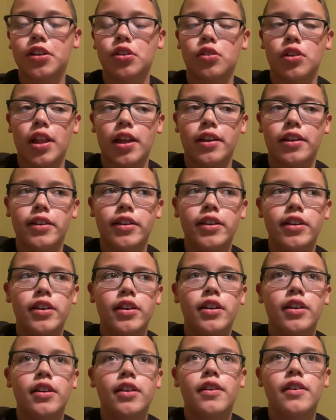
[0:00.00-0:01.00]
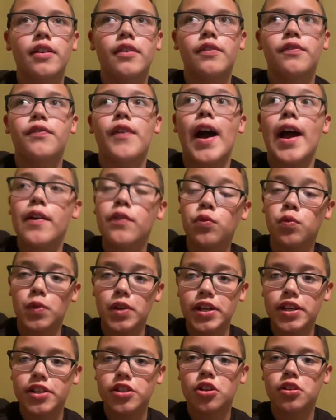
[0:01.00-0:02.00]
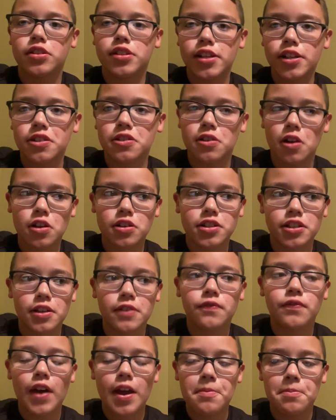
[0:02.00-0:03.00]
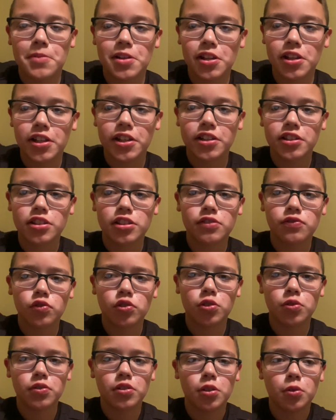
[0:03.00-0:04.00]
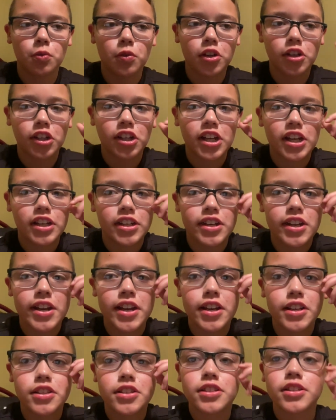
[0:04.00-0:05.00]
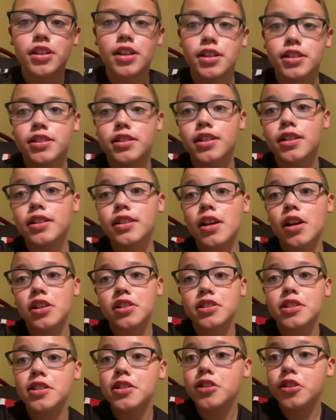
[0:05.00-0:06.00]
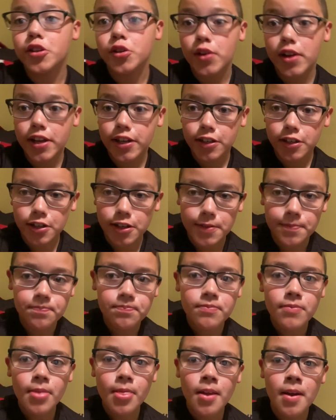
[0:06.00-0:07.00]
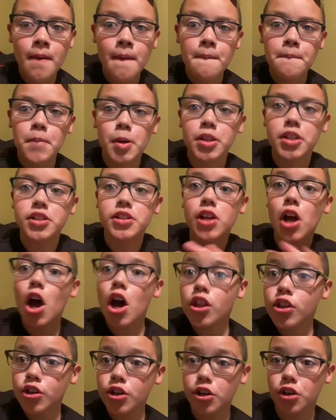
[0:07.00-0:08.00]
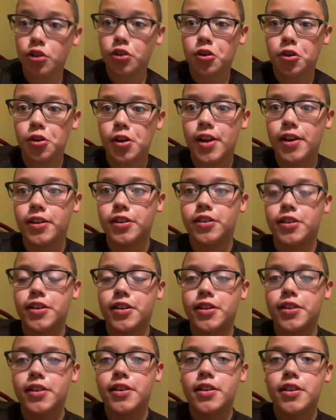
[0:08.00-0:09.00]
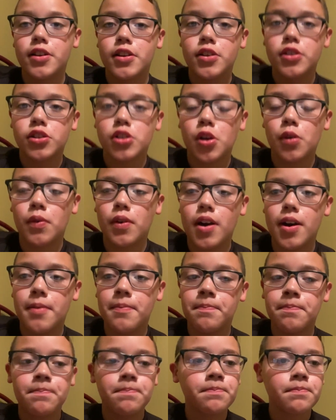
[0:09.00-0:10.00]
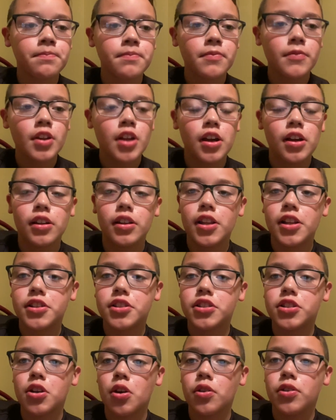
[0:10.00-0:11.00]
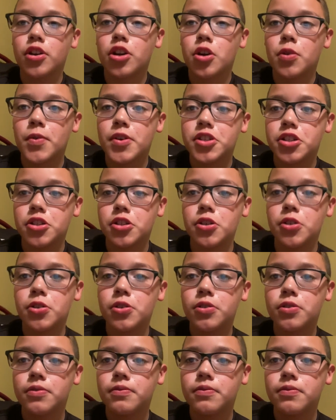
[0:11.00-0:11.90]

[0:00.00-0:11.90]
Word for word: or like five weeks on TikTok, she hit five million just for doing the renegade dance because they thought she created it, but this other girl created it. So um, let's show the original.